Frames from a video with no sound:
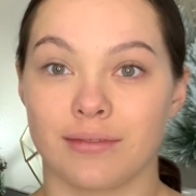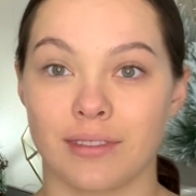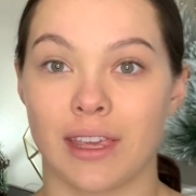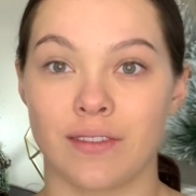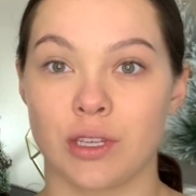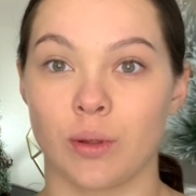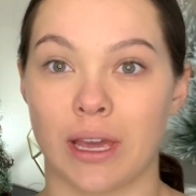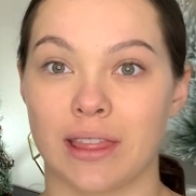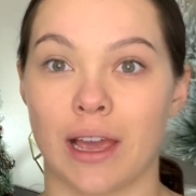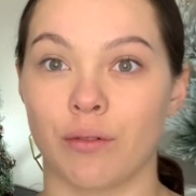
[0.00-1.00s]
gives you
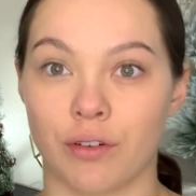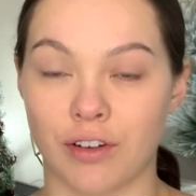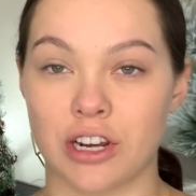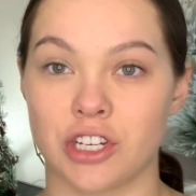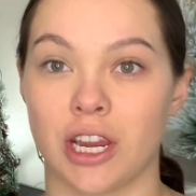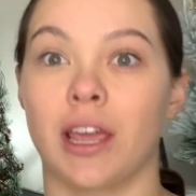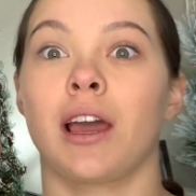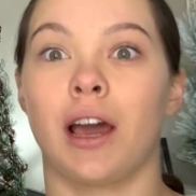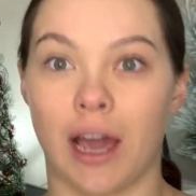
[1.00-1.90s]
that refreshing